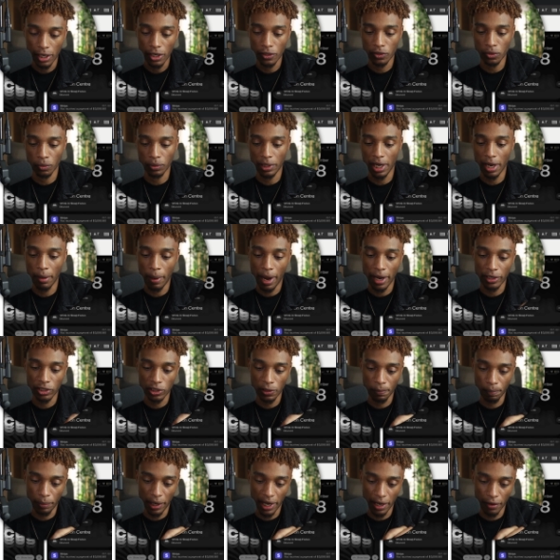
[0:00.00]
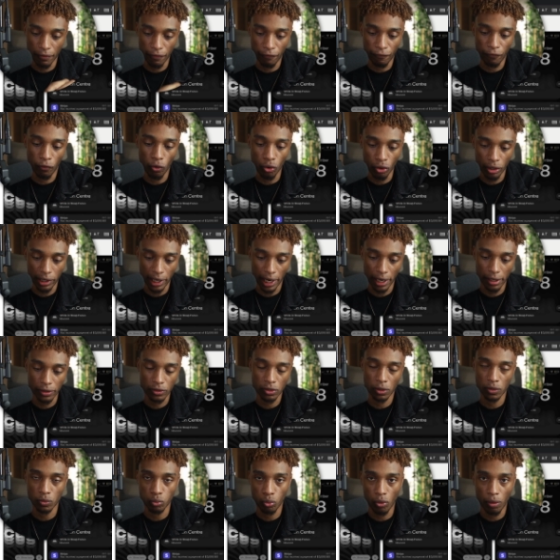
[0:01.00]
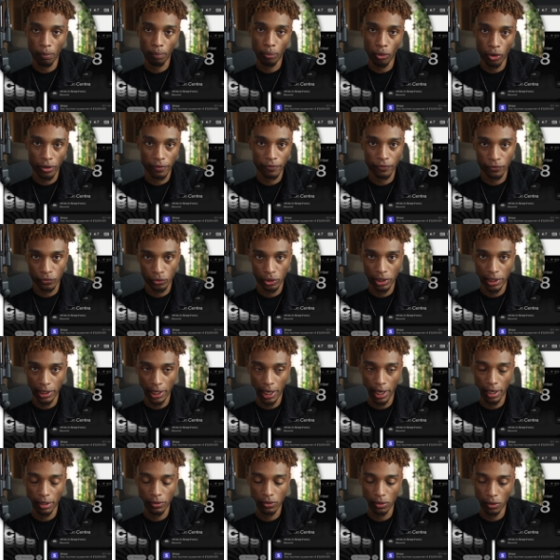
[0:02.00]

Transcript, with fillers: So they're actually paying 4K. So it's 1.3K.